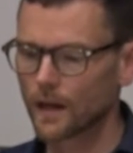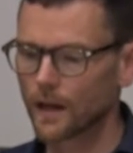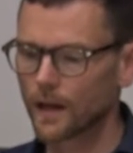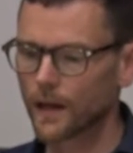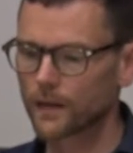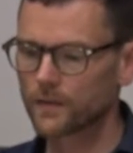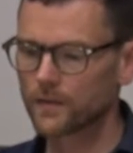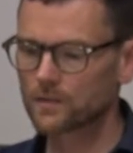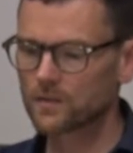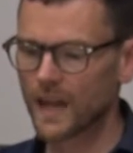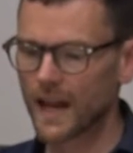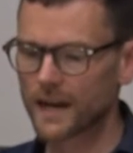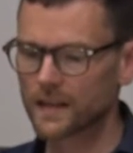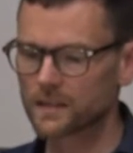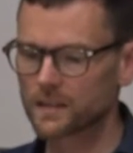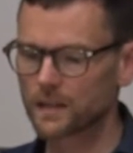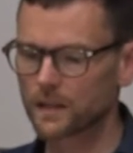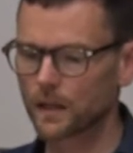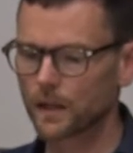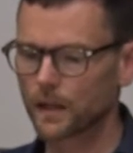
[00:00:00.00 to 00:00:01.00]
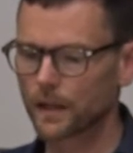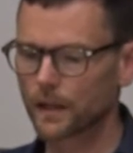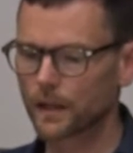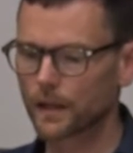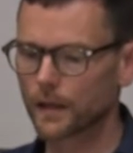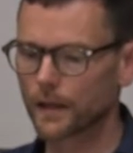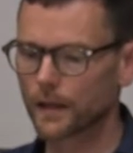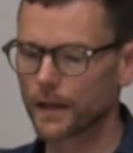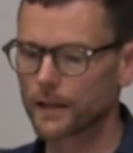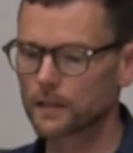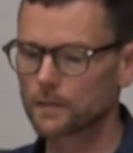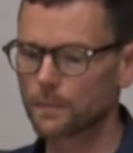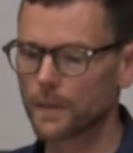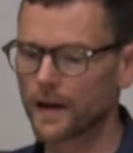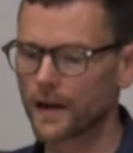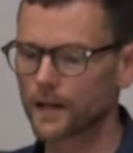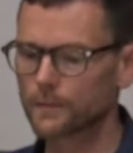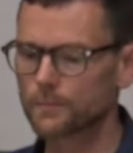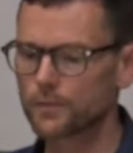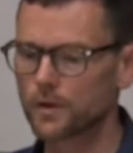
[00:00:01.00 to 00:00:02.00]
and the tactic
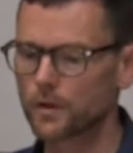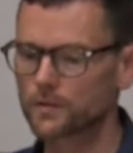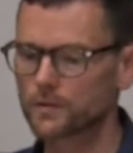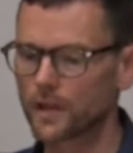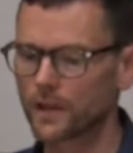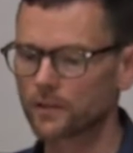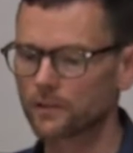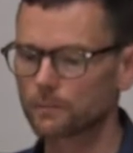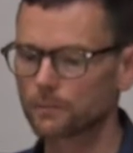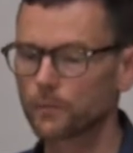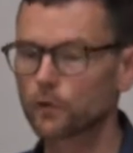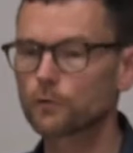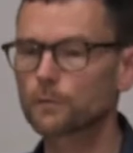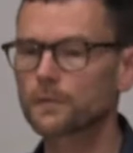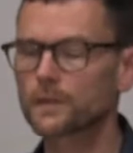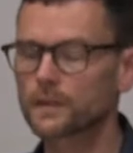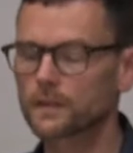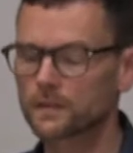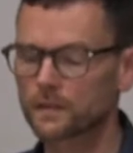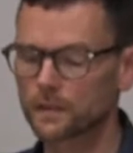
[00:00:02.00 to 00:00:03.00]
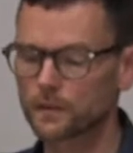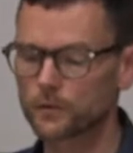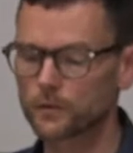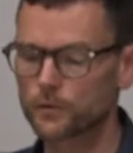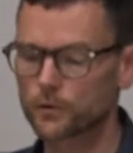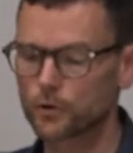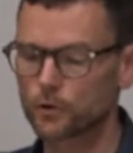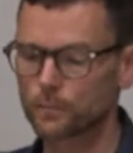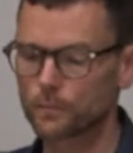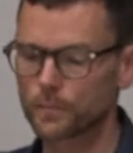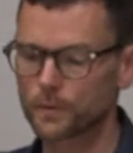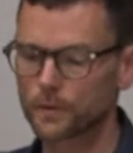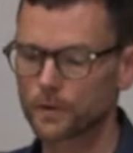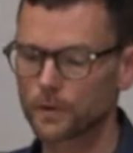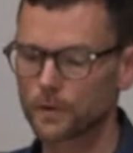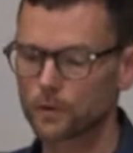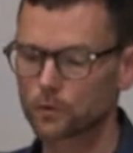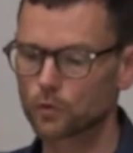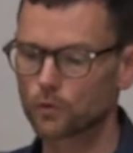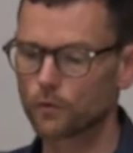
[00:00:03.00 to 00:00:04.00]
inspired protest movements in Europe
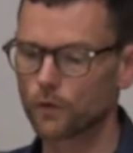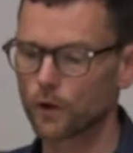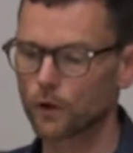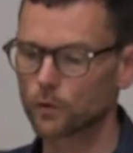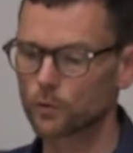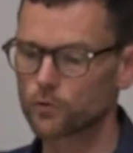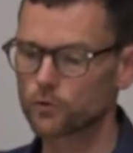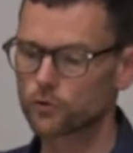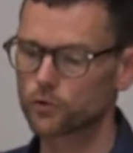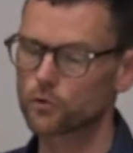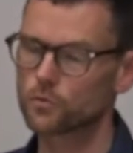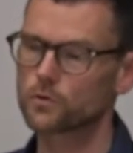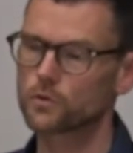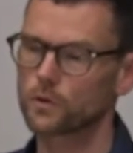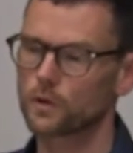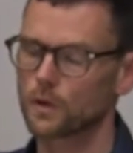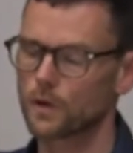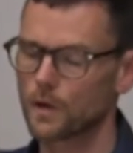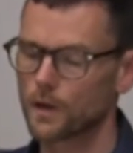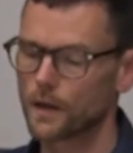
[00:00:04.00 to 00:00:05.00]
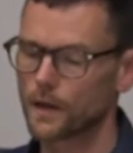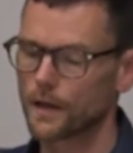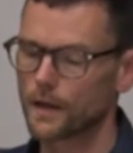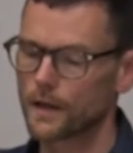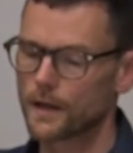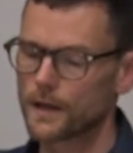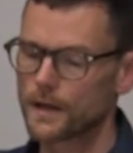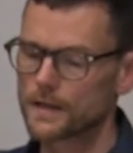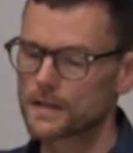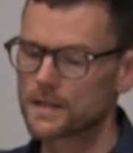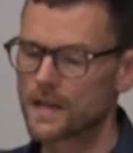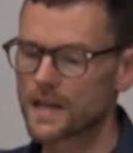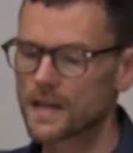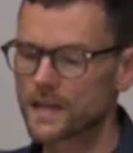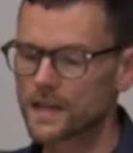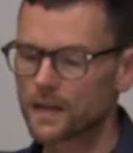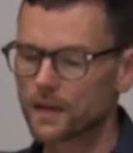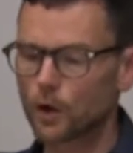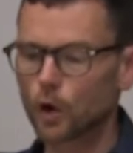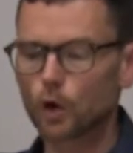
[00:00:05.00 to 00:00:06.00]
to follow suit,
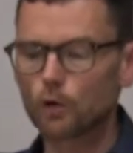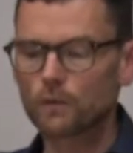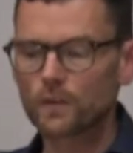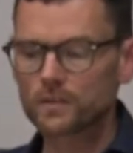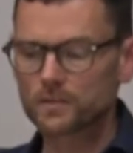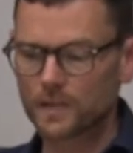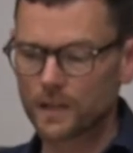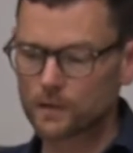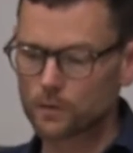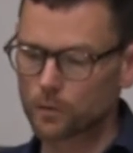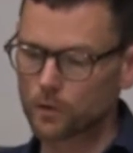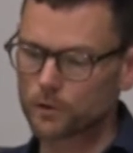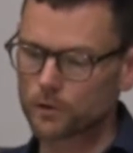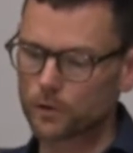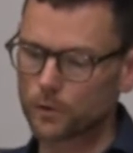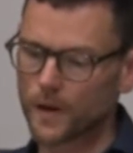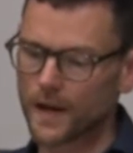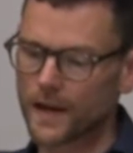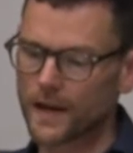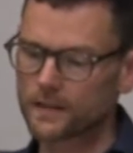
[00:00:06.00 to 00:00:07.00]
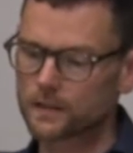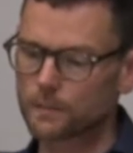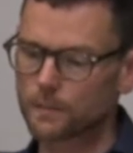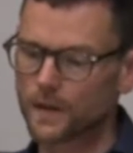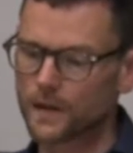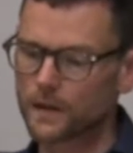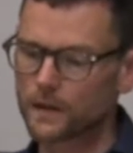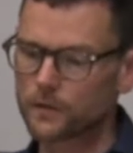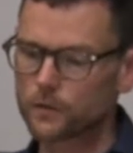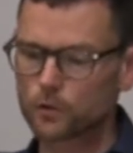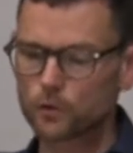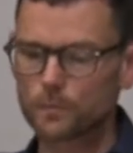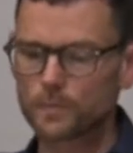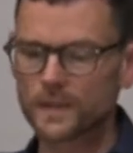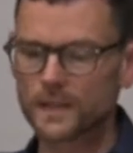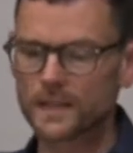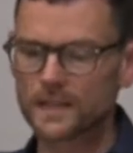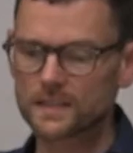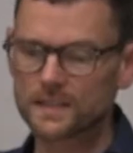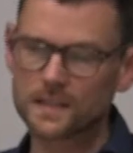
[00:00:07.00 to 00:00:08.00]
taking over central squares in many
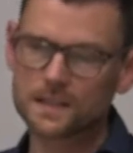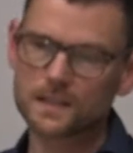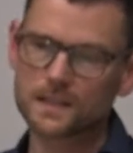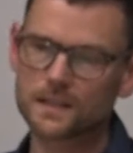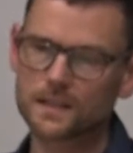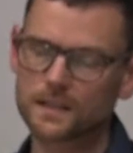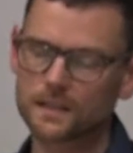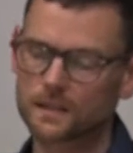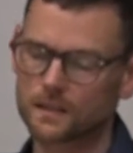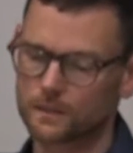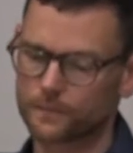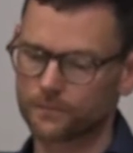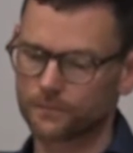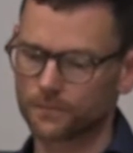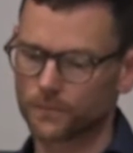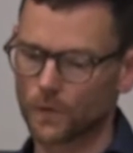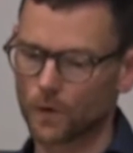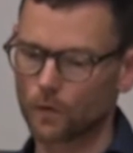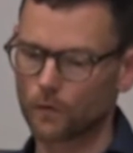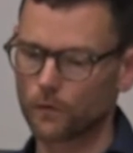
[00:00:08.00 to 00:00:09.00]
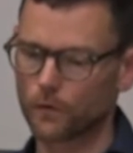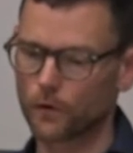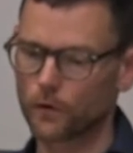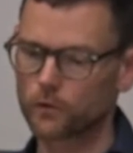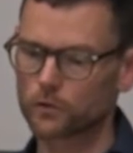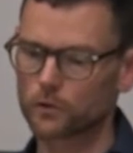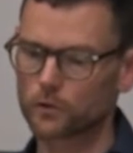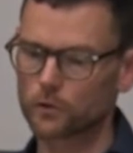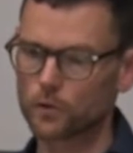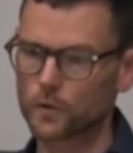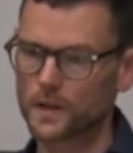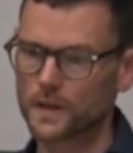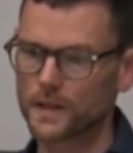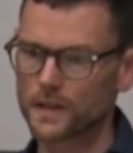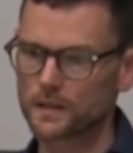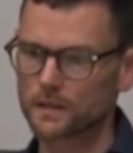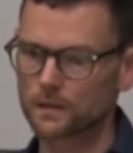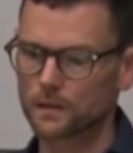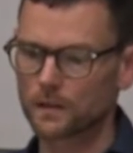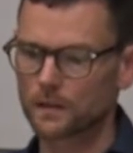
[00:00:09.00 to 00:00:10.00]
European cities, first in
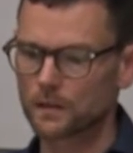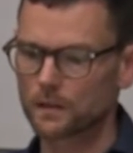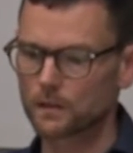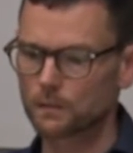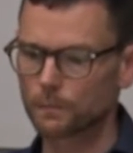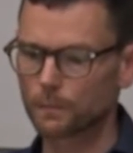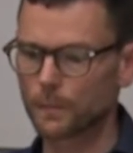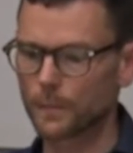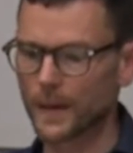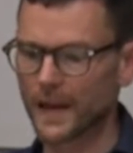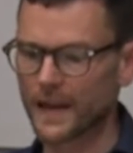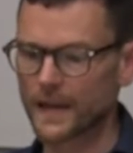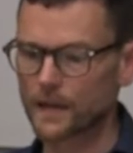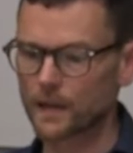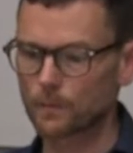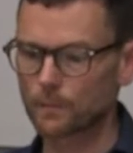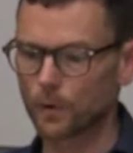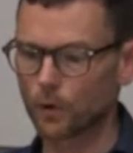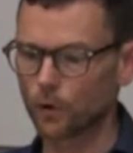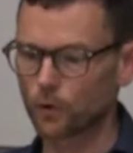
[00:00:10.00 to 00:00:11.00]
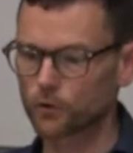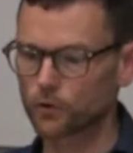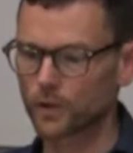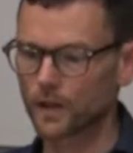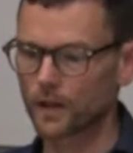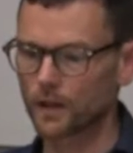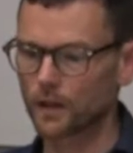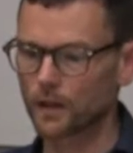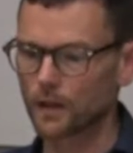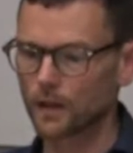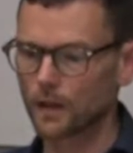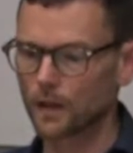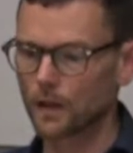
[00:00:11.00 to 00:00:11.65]
Greece, Spain, and Portugal,